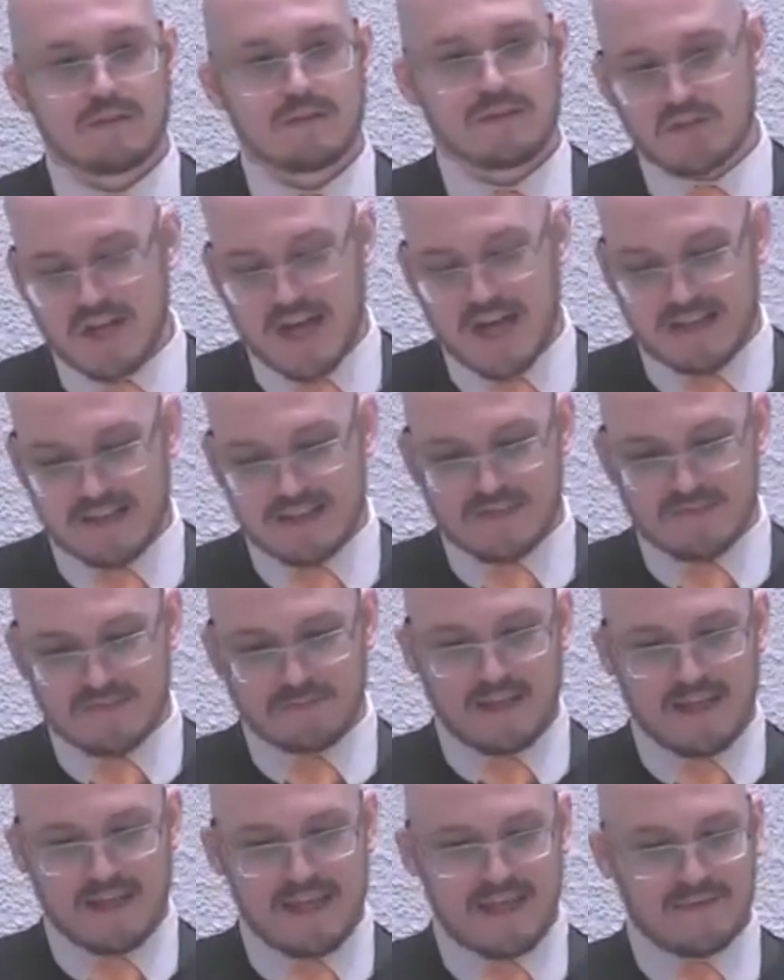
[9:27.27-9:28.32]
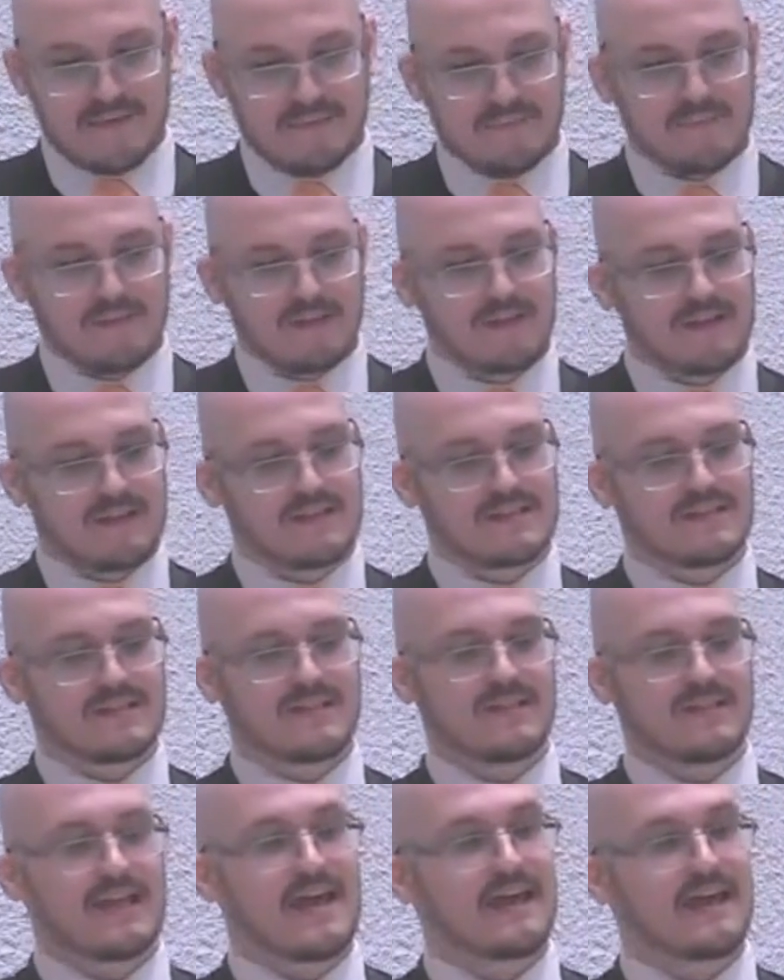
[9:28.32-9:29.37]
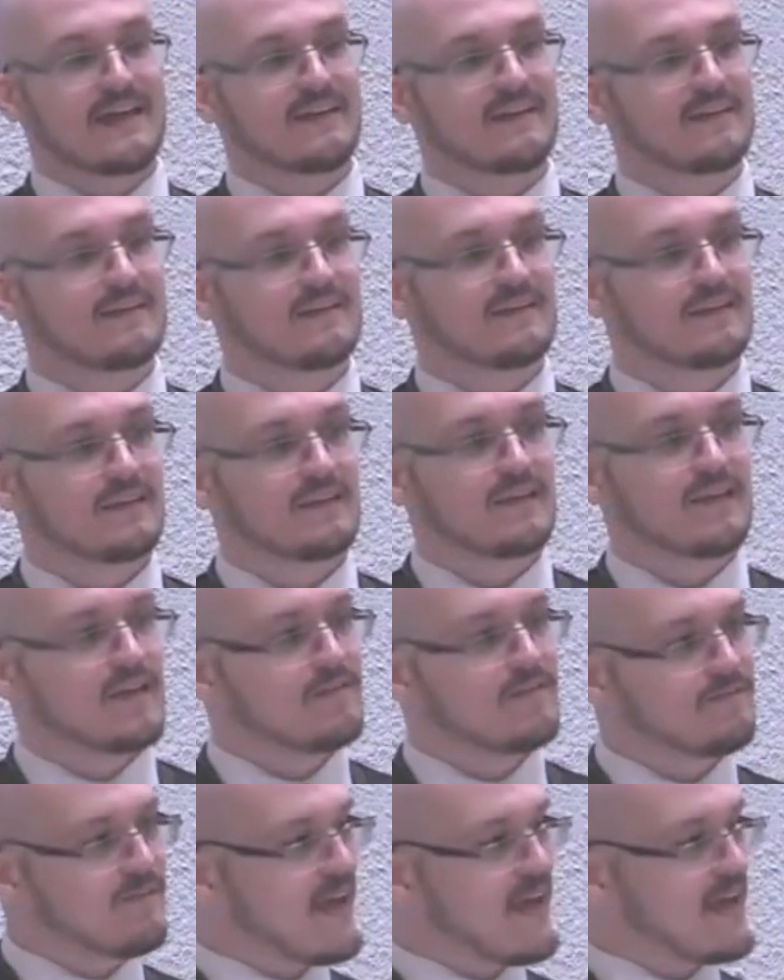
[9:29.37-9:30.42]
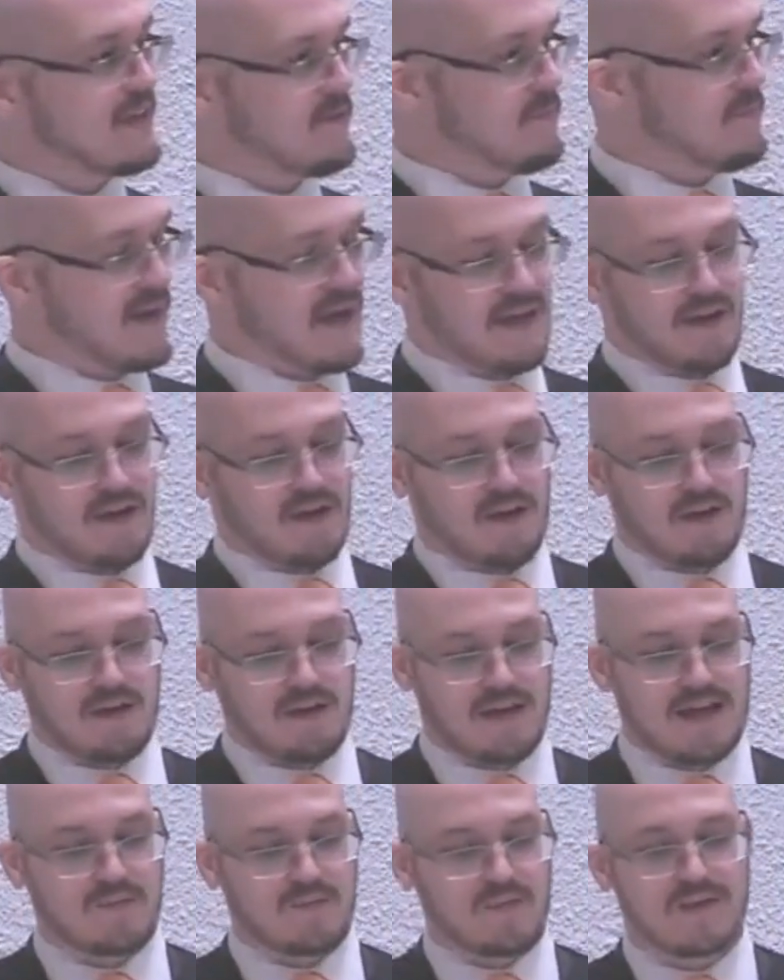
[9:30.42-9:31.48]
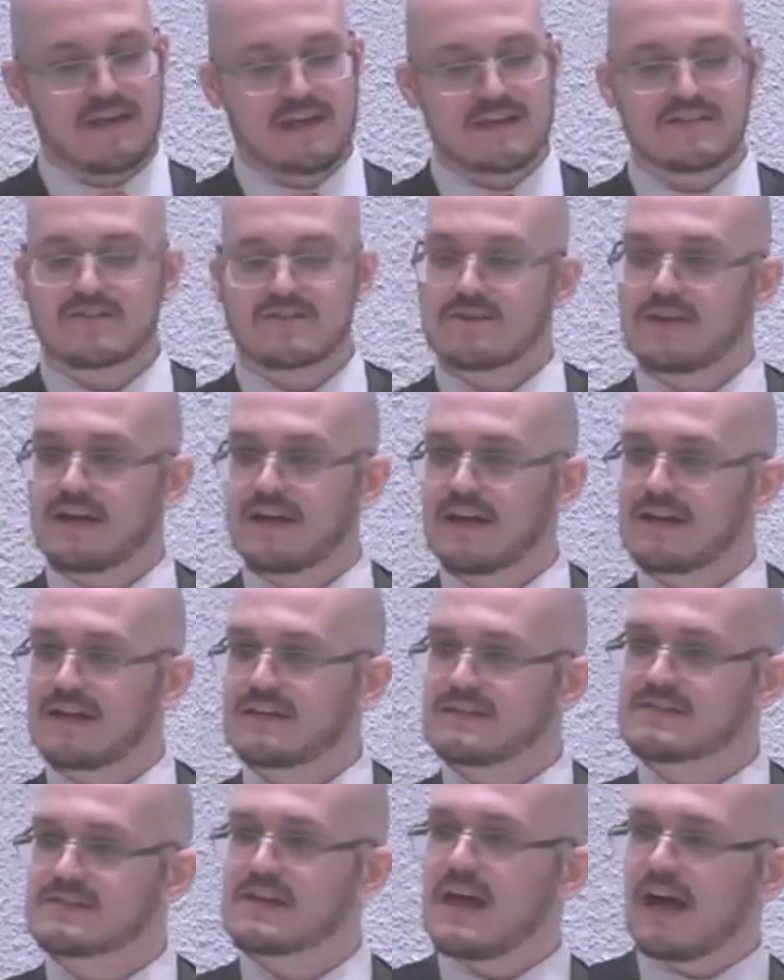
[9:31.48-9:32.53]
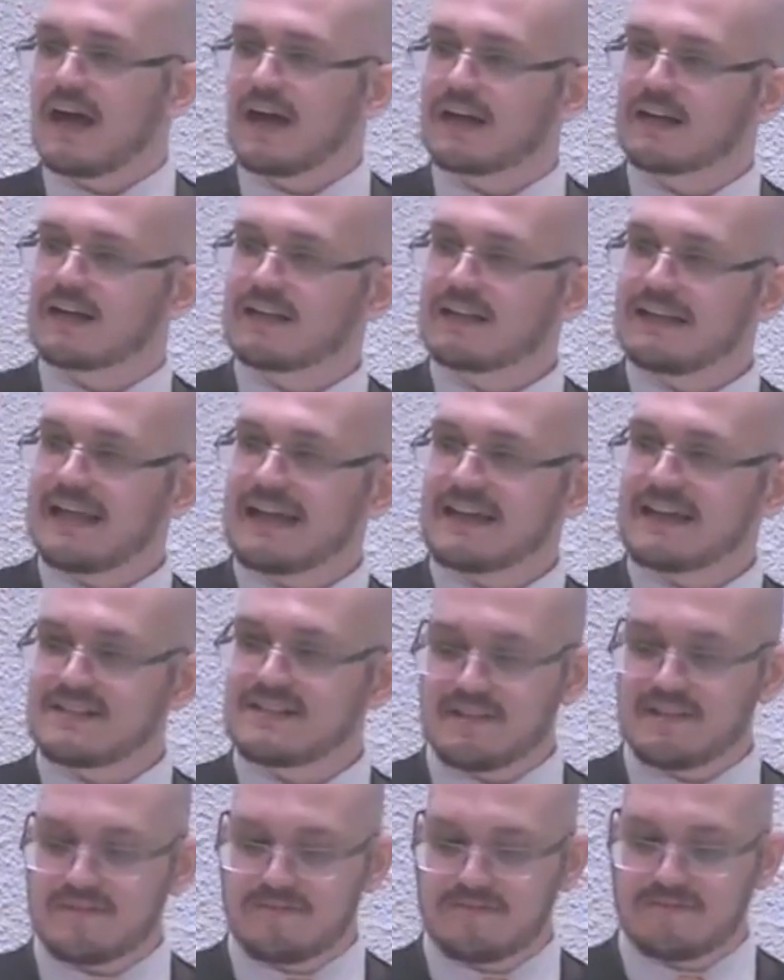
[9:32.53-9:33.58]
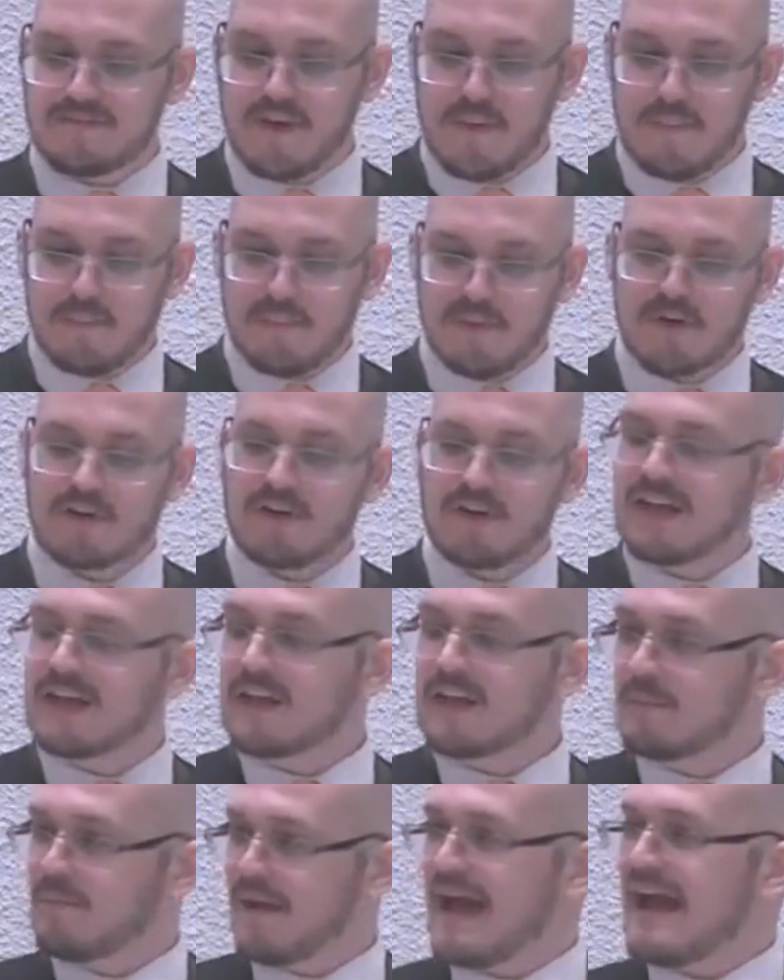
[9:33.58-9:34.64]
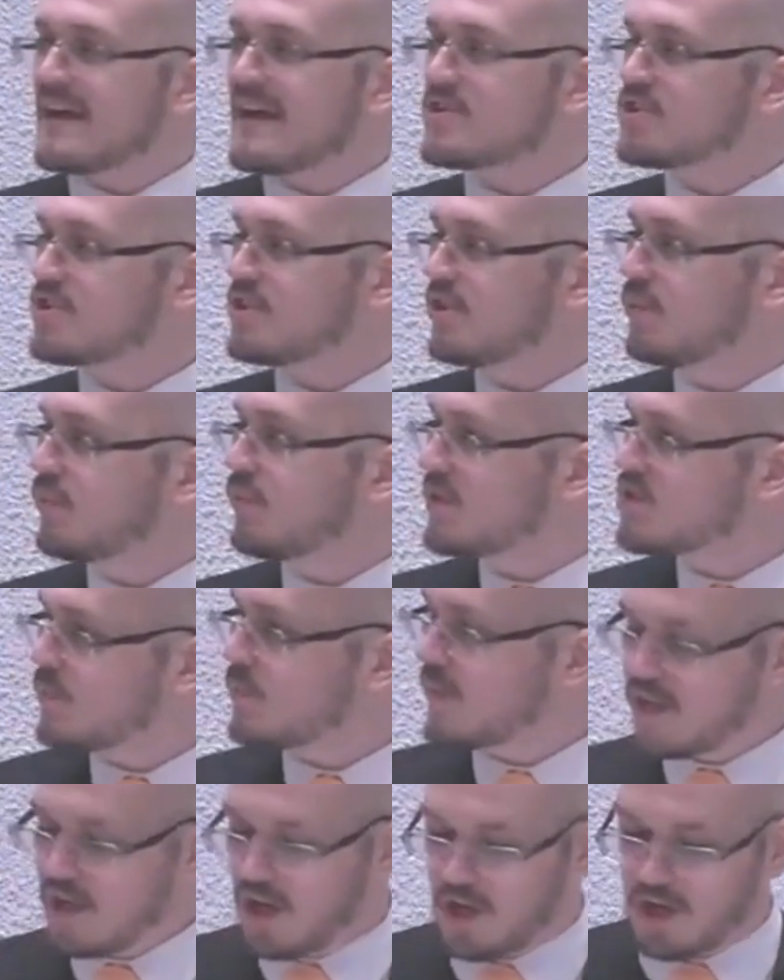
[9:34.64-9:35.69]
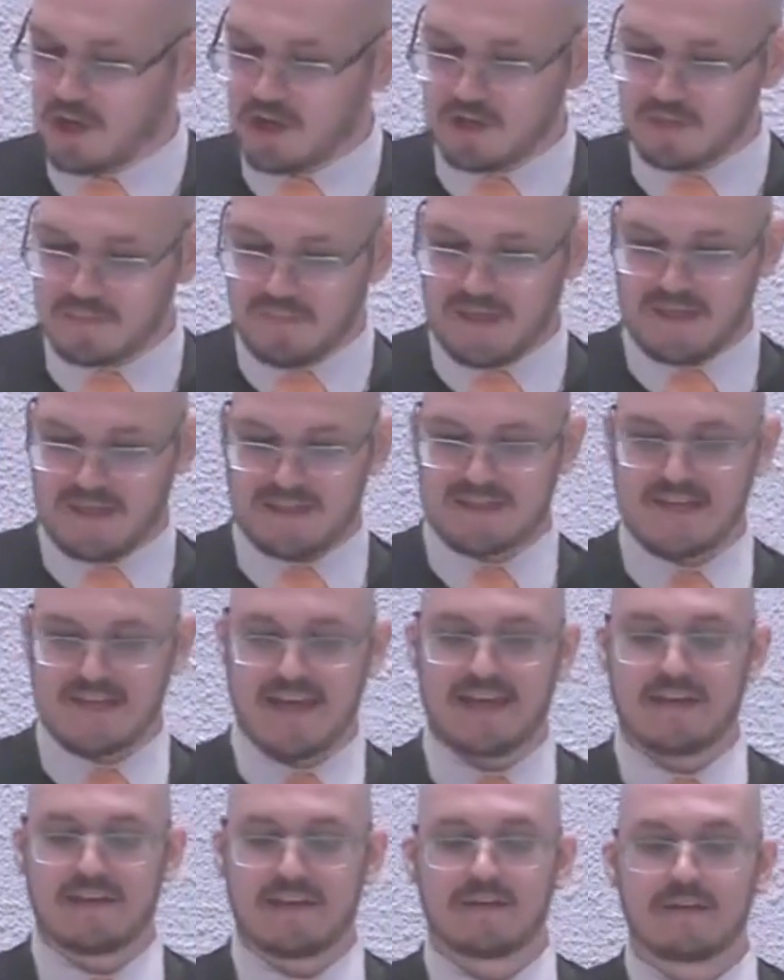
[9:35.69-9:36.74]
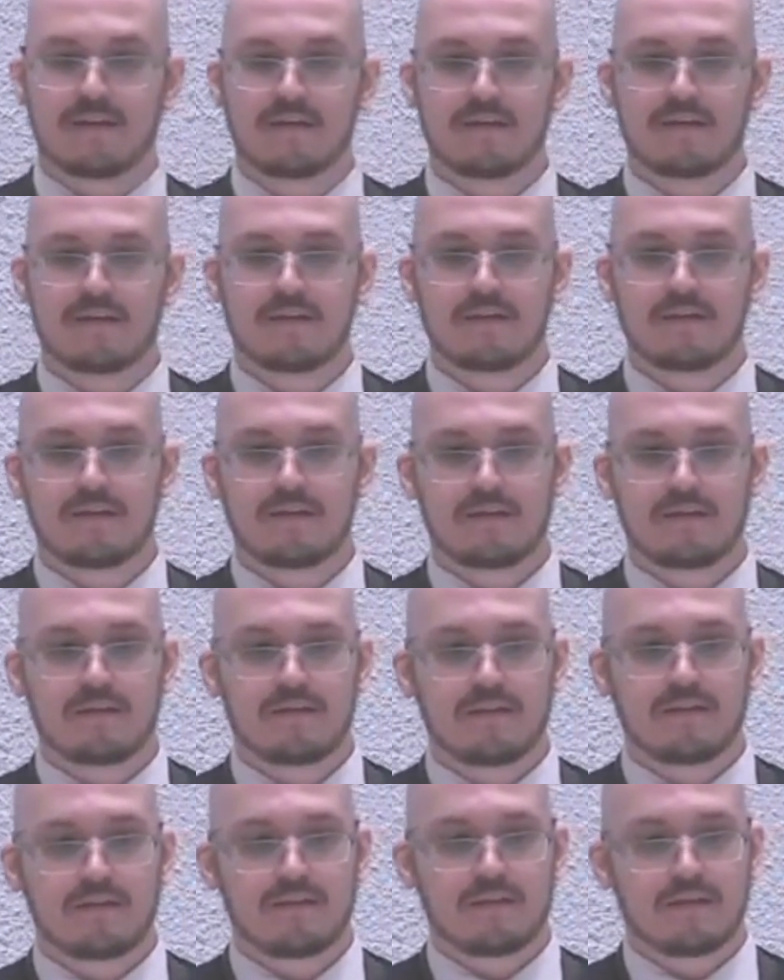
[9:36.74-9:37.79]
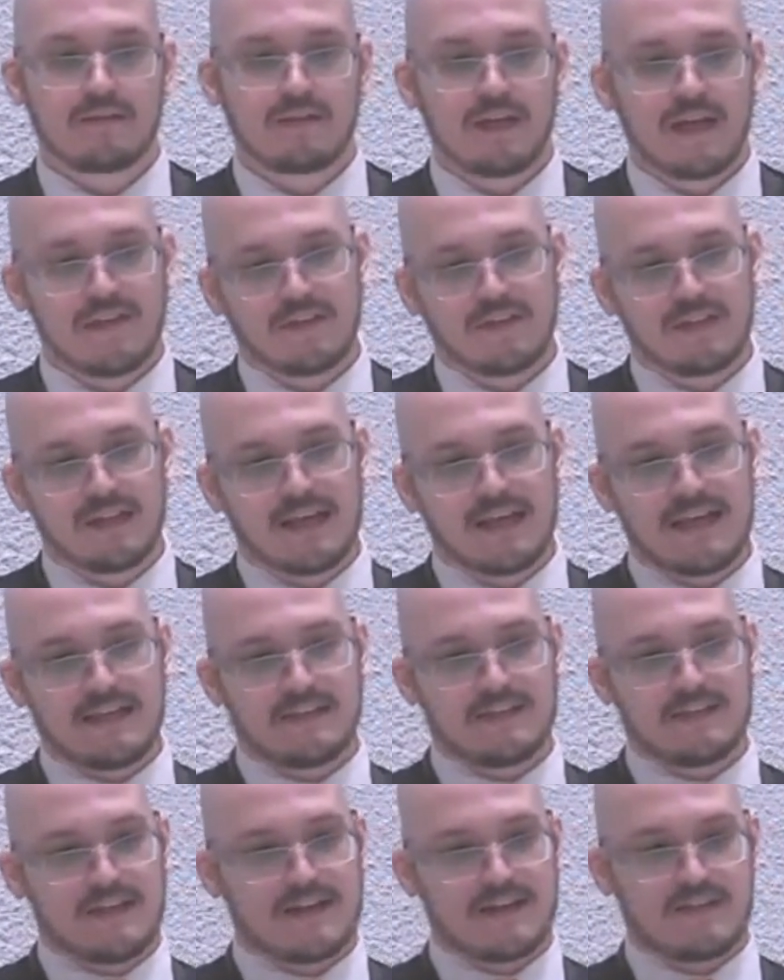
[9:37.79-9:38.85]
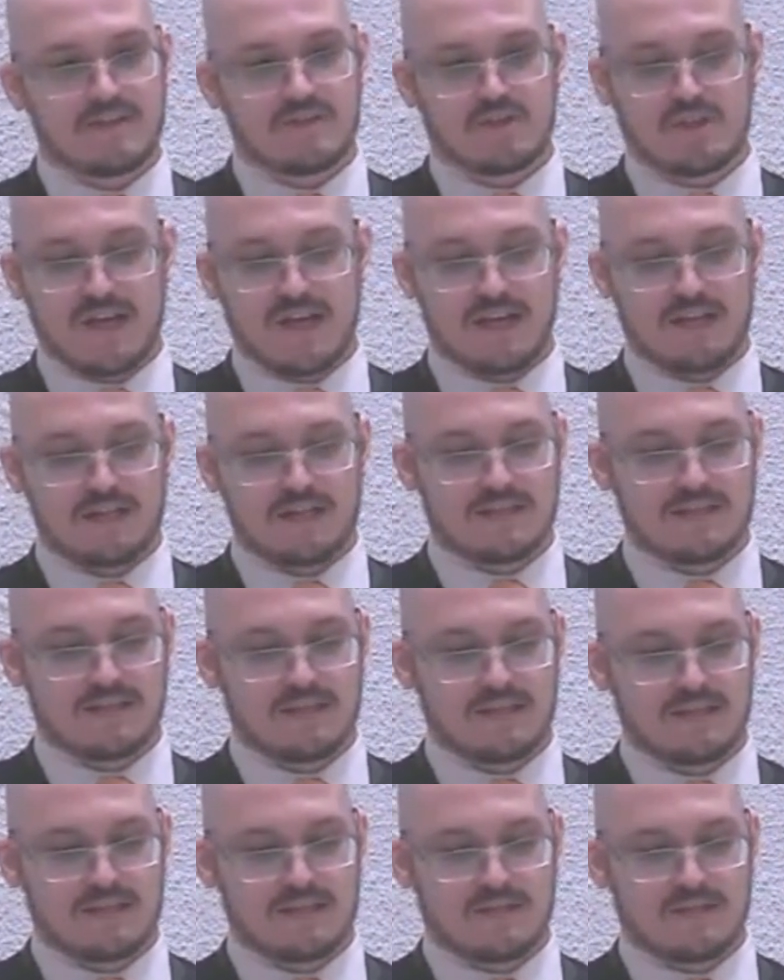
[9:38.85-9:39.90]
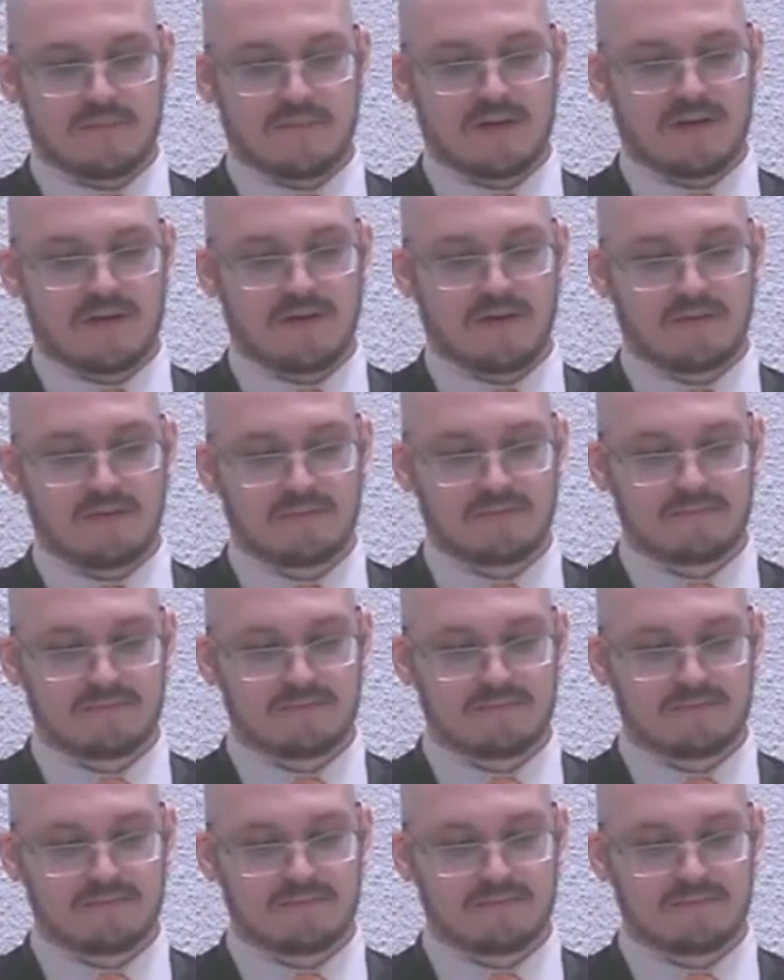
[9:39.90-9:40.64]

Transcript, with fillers: The chalice flame is today fed by all our yesterdays, a collective burning passion which we all maintain. And the light that it sheds is tomorrow.